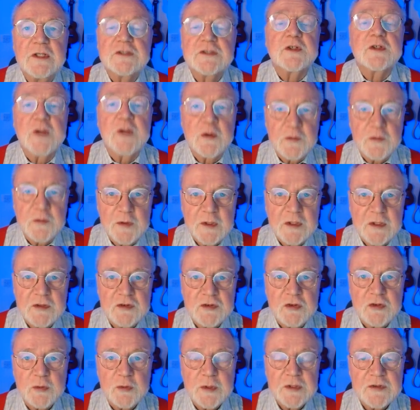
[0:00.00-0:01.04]
So don't think
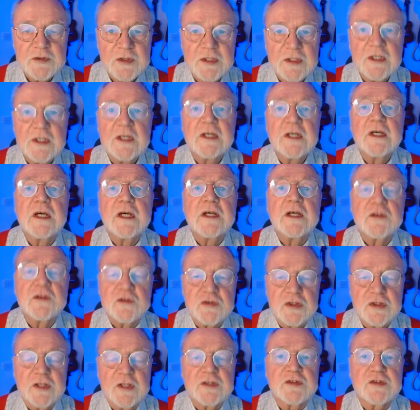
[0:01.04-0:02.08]
it's too easy,
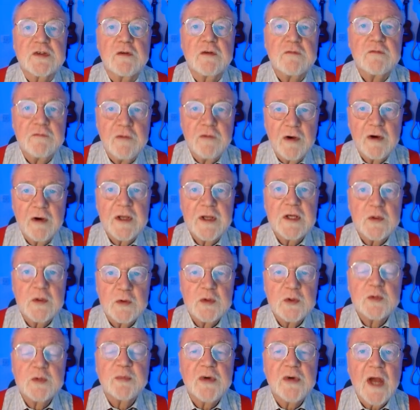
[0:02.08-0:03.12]
it's just very
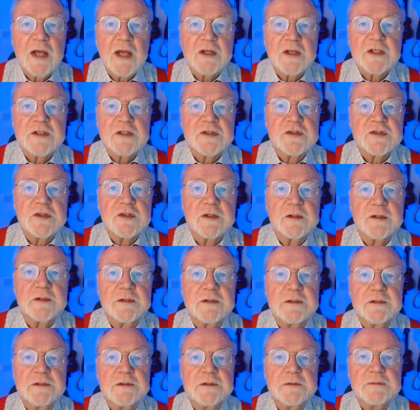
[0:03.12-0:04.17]
good practice.
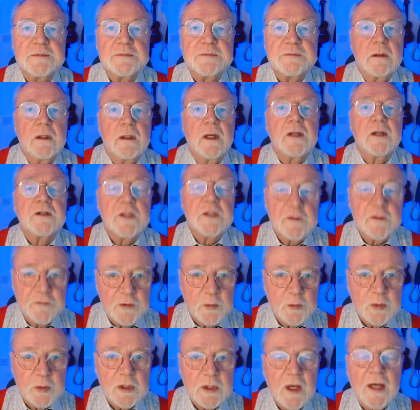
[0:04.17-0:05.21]
And
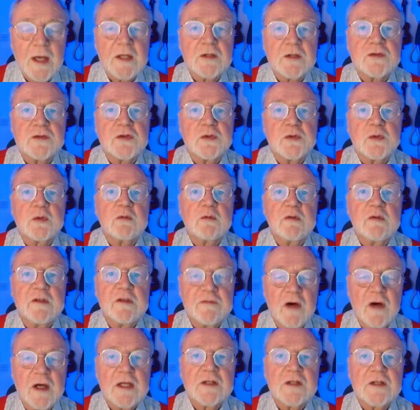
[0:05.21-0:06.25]
if you would like to
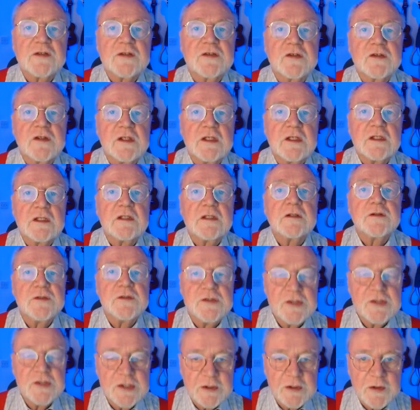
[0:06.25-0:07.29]
revise the
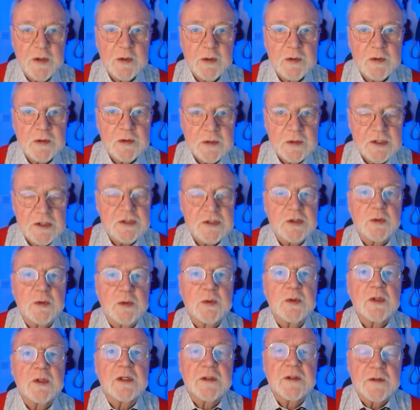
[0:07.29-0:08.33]
zero
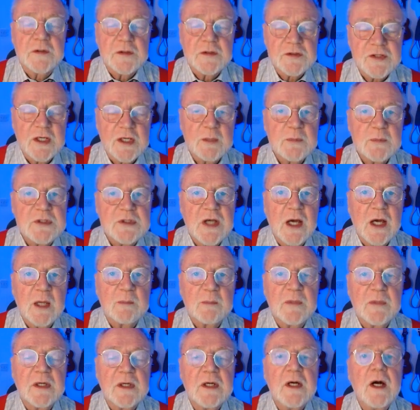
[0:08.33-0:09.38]
conditional at the same
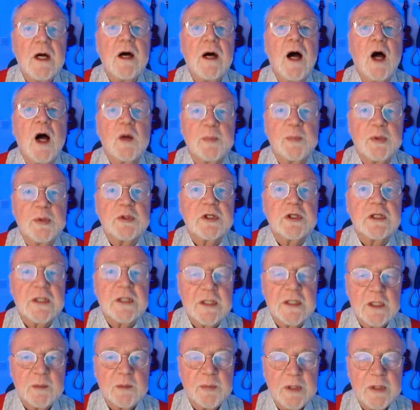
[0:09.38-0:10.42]
time, I'll put a
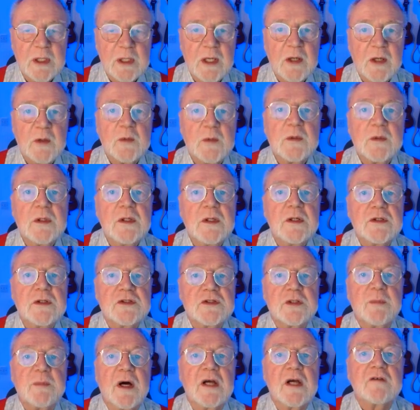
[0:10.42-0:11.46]
link below
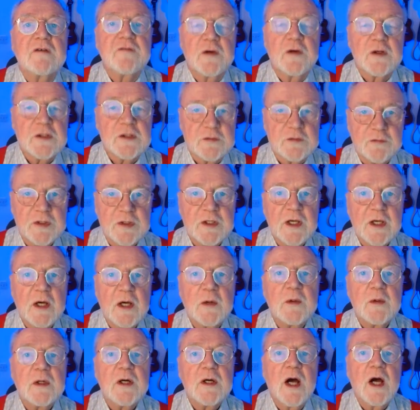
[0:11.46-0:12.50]
to my first
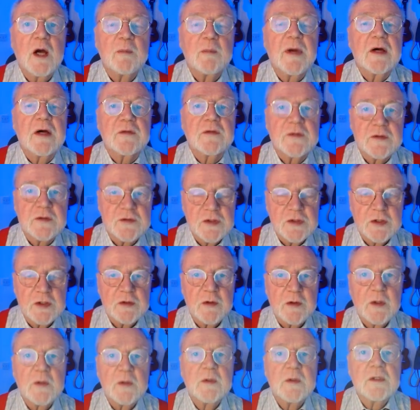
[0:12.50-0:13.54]
video about the
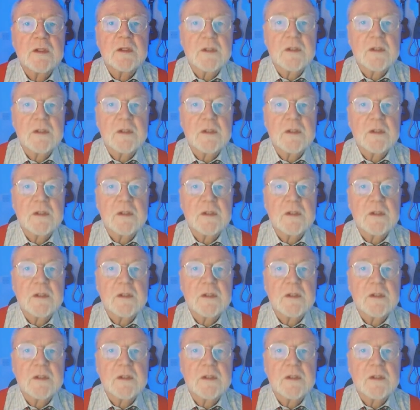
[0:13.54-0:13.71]
zero